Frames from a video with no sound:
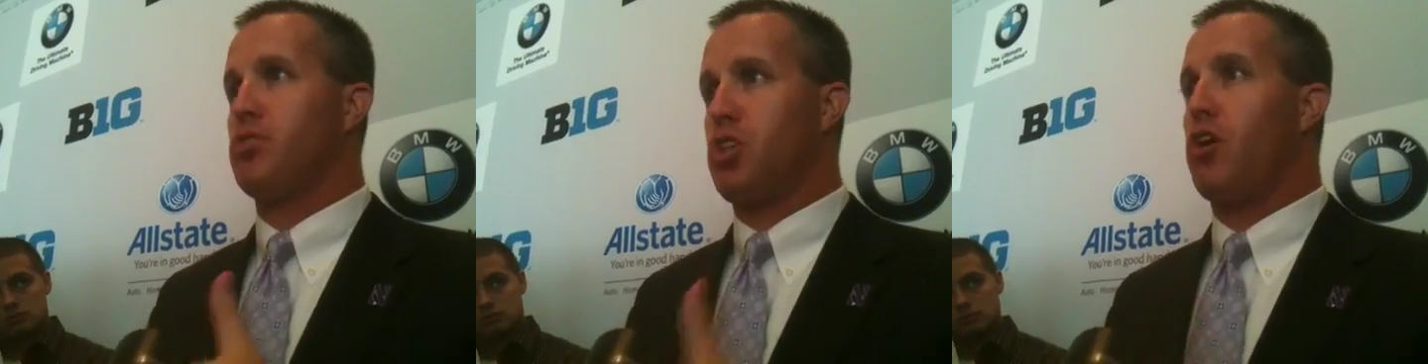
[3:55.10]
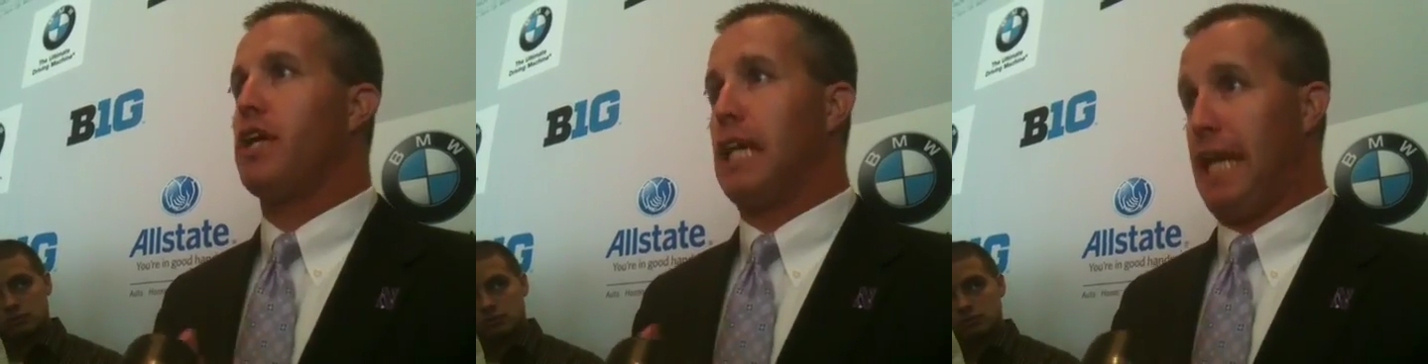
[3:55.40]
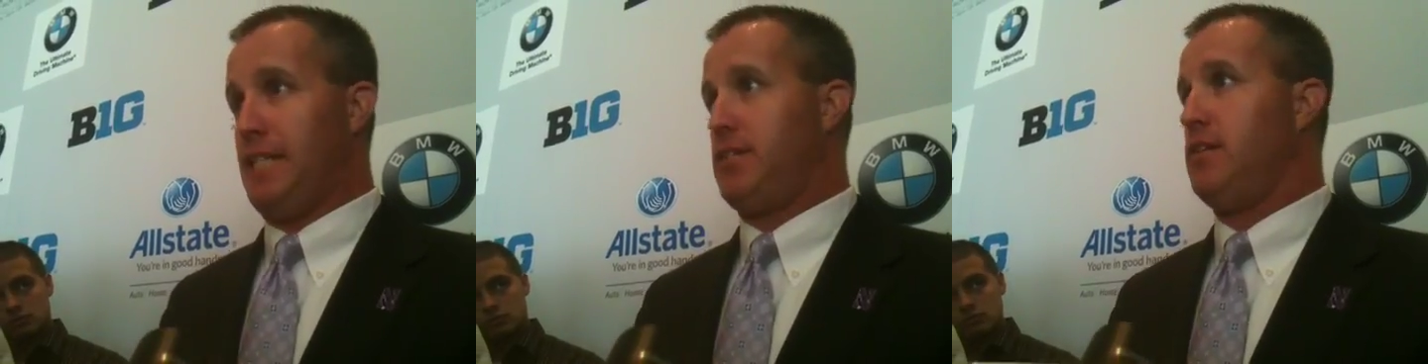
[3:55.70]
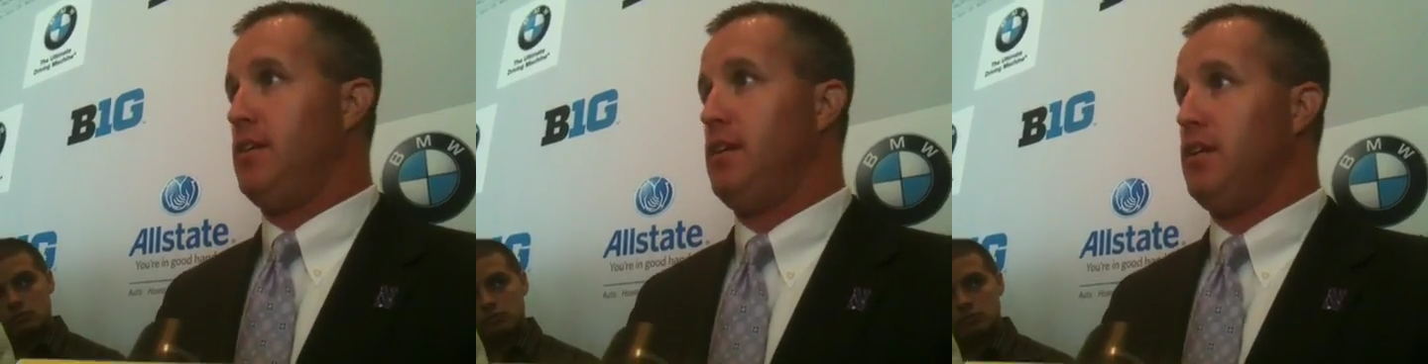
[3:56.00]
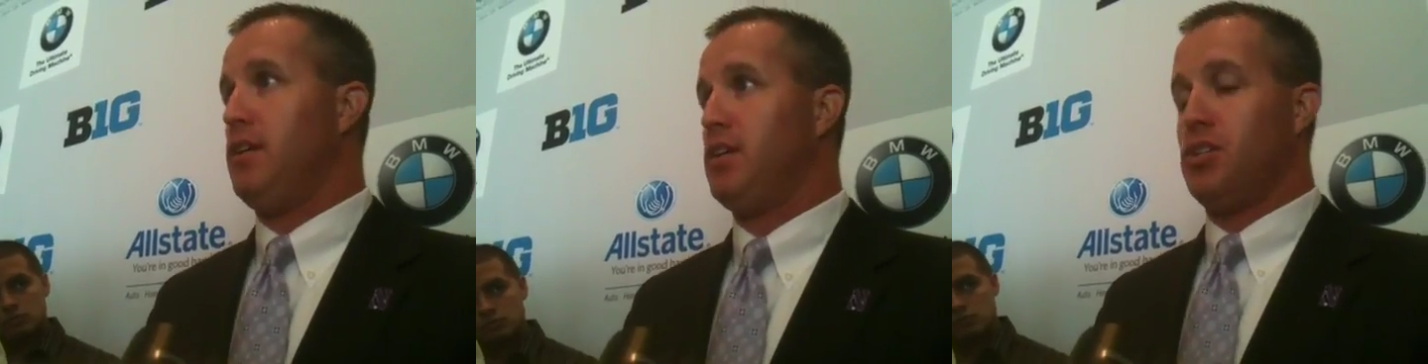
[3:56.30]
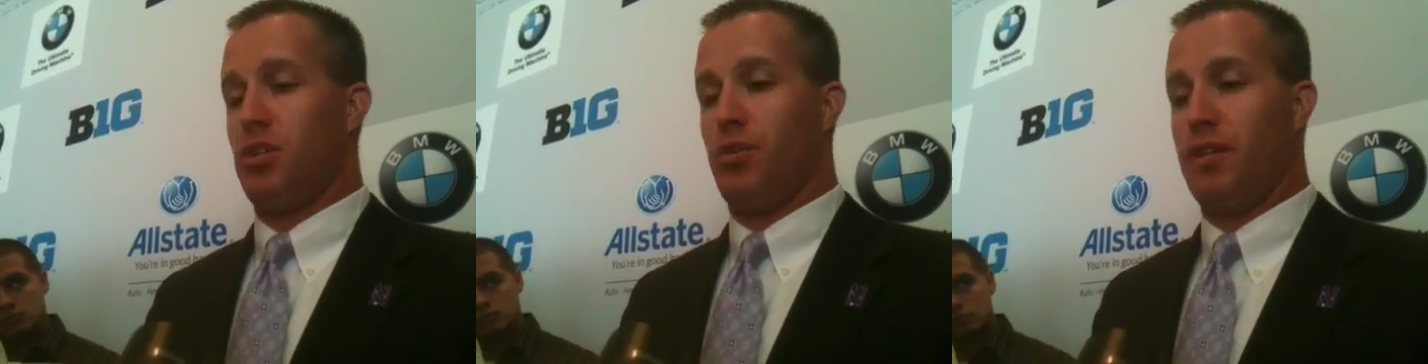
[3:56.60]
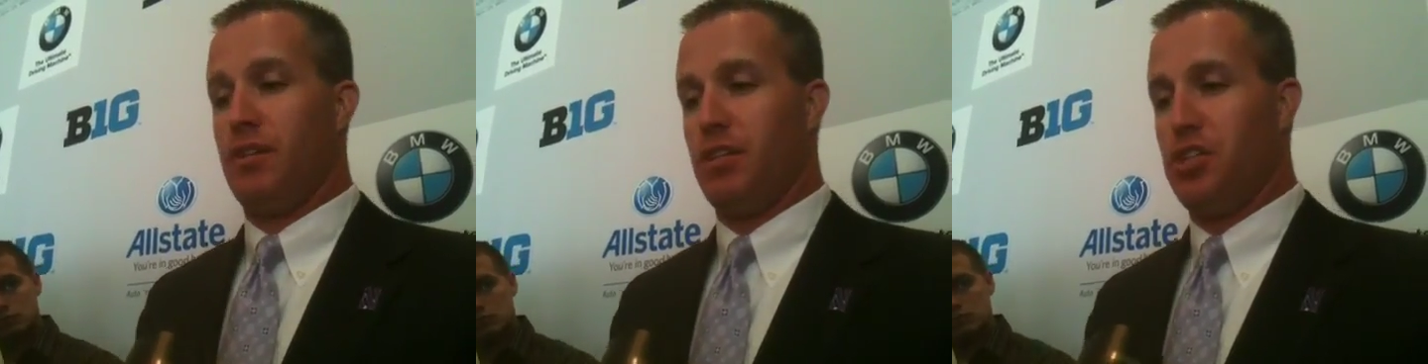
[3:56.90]
started late. So the,
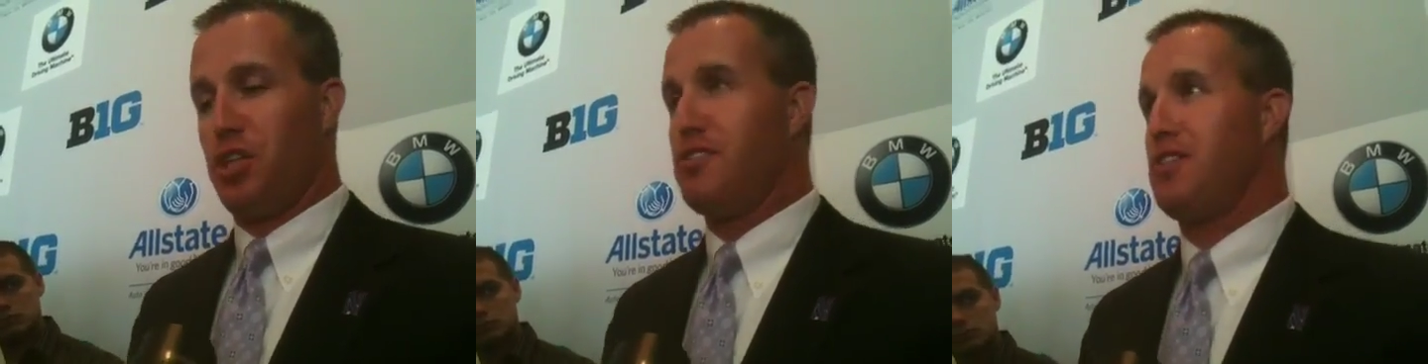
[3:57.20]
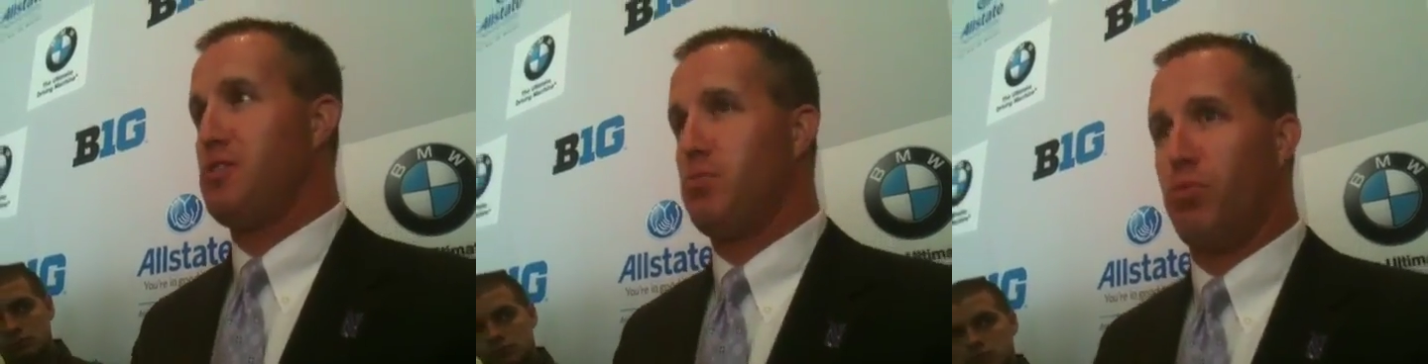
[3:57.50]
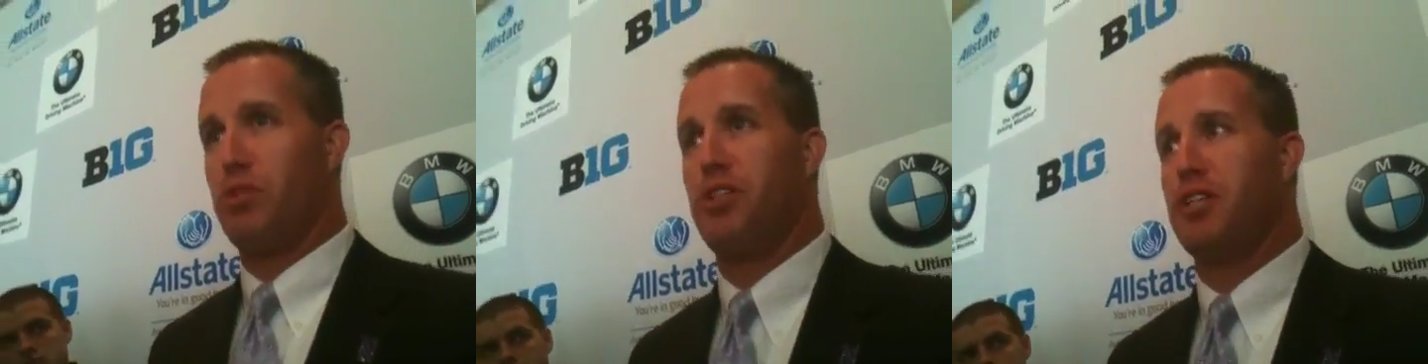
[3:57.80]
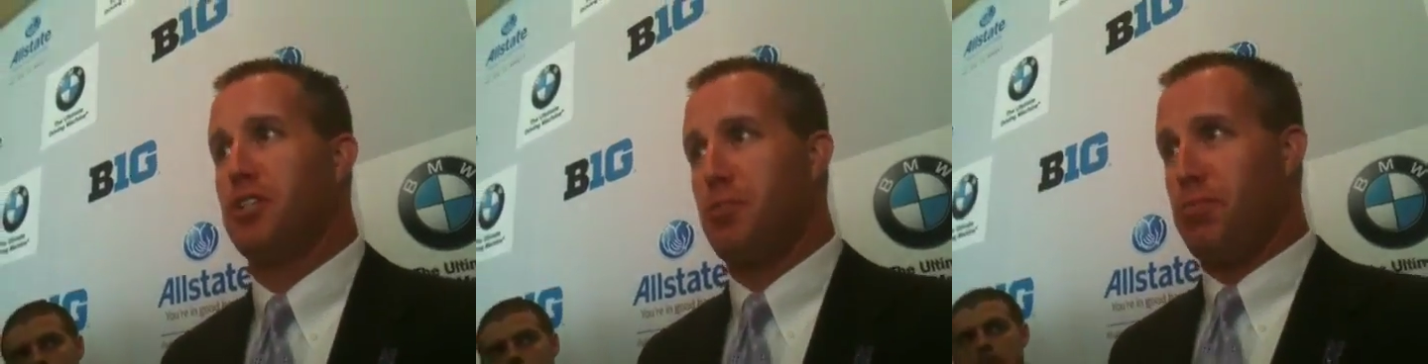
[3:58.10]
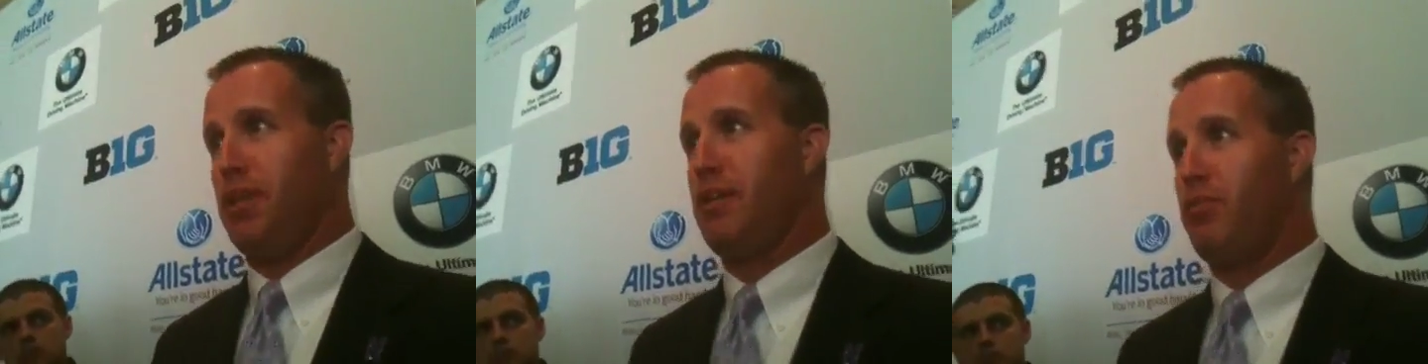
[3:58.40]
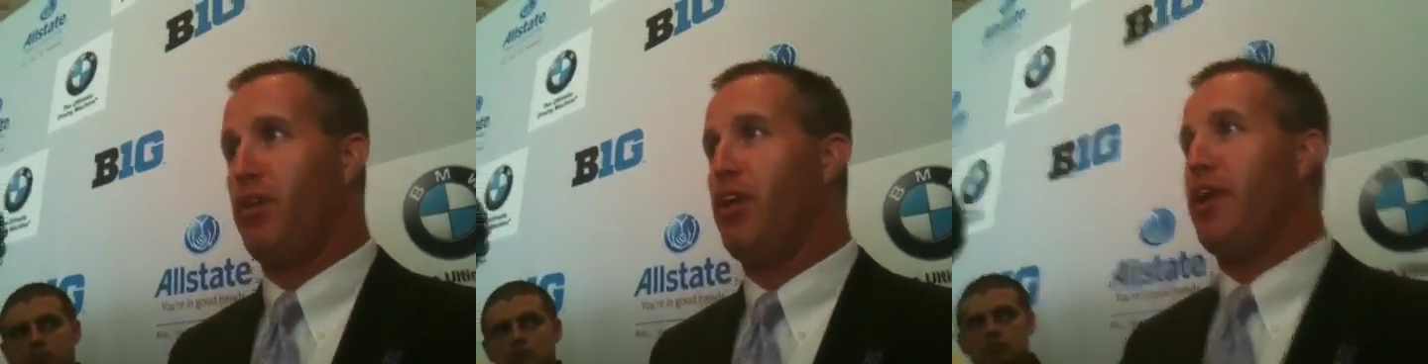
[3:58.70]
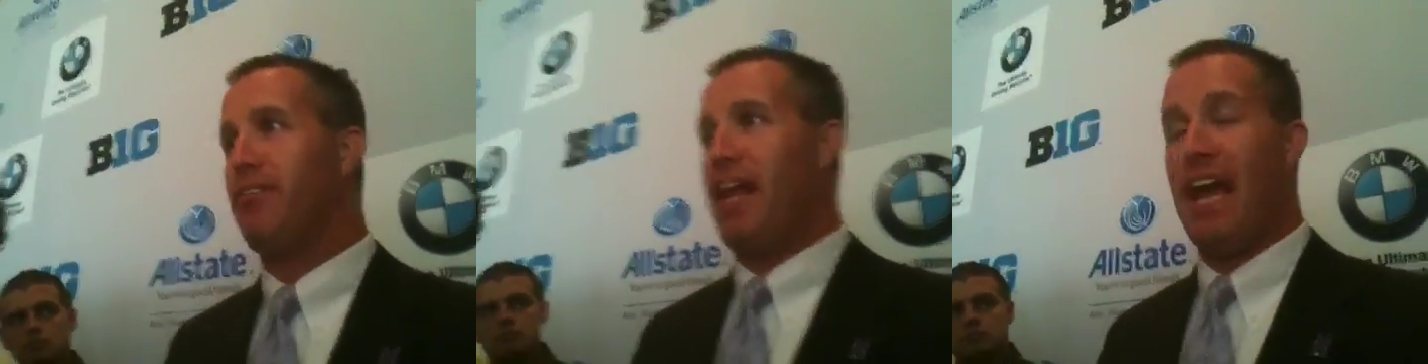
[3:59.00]
the, jerseys were just completed. We
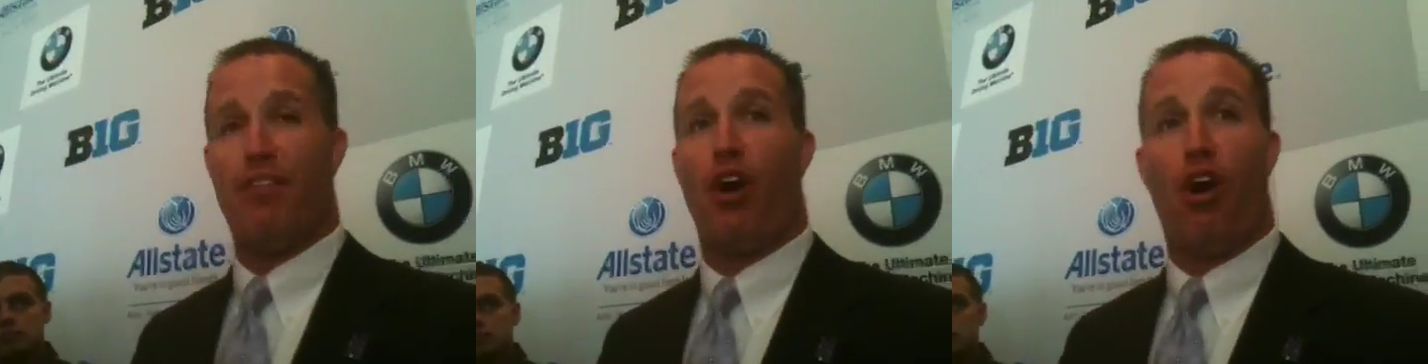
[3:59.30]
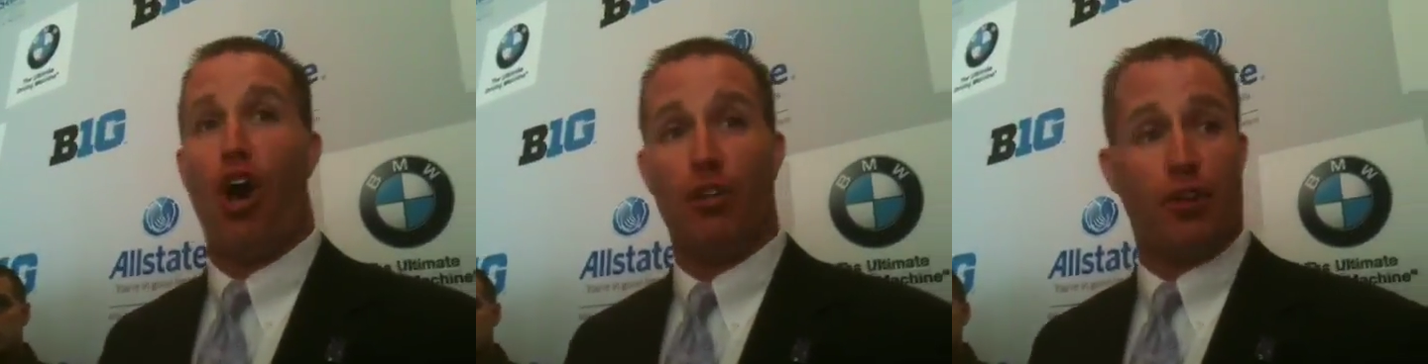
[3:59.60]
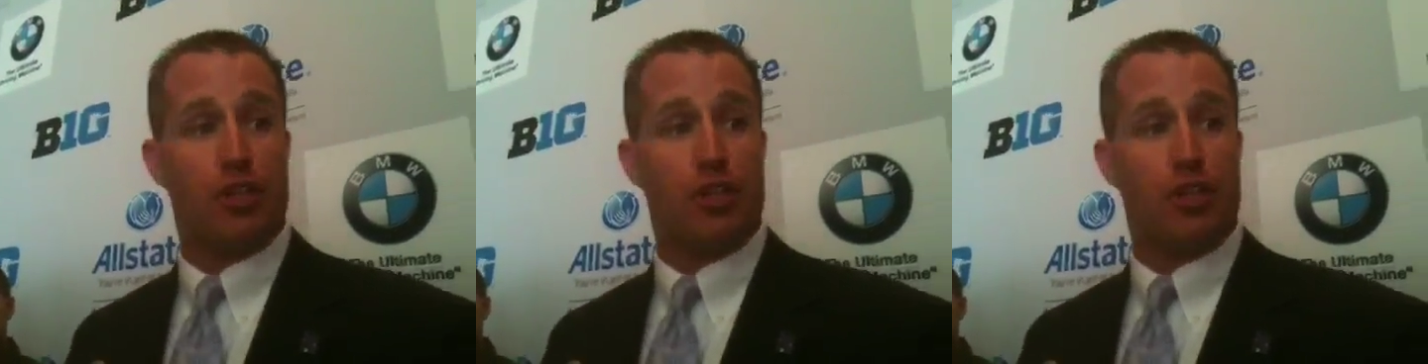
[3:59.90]
don't even have our, all of